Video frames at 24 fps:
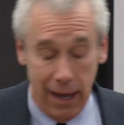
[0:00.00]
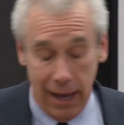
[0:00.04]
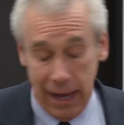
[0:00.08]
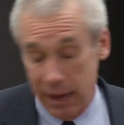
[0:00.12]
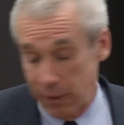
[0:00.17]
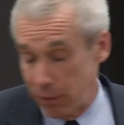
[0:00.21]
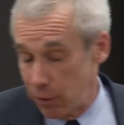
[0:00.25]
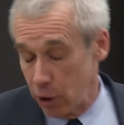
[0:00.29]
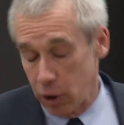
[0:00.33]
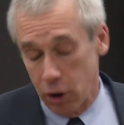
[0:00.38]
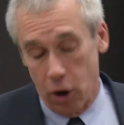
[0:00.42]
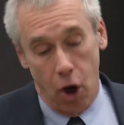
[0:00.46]

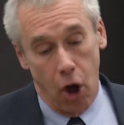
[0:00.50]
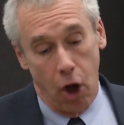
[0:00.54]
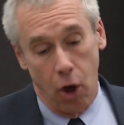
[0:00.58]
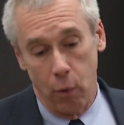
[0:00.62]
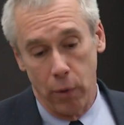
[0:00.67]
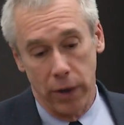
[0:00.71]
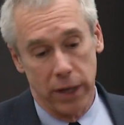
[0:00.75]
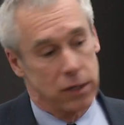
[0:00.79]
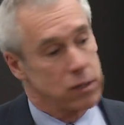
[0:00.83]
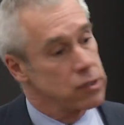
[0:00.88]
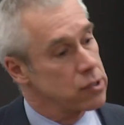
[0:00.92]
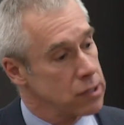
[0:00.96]
and they're
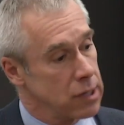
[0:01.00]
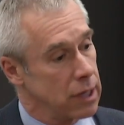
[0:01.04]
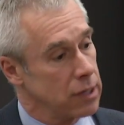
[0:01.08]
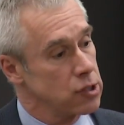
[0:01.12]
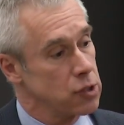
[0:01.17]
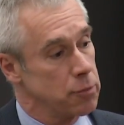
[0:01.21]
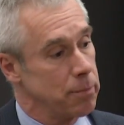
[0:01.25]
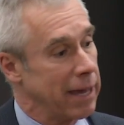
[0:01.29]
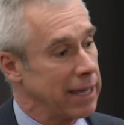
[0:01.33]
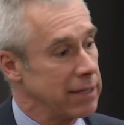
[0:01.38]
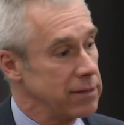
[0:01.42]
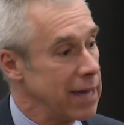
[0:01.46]
always
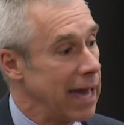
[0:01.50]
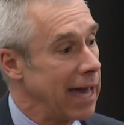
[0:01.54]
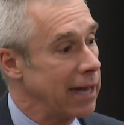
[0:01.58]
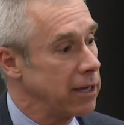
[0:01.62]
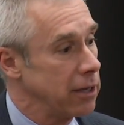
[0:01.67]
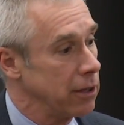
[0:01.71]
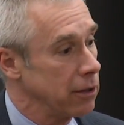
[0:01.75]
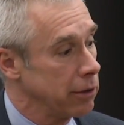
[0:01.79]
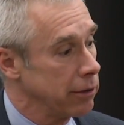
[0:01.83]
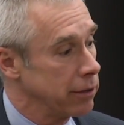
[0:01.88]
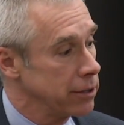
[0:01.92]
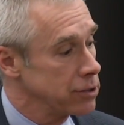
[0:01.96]

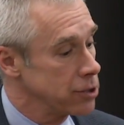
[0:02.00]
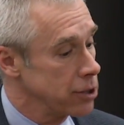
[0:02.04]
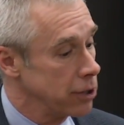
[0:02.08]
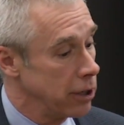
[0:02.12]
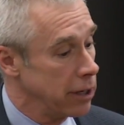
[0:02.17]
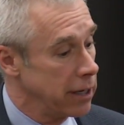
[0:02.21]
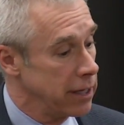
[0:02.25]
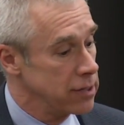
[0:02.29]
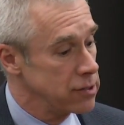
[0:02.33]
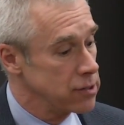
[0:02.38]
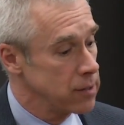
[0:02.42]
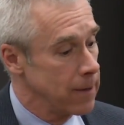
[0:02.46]
spectacular
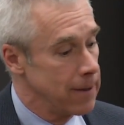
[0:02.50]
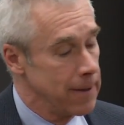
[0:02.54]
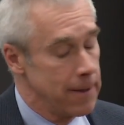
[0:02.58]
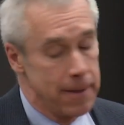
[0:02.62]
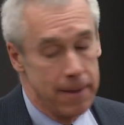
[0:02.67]
attorneys.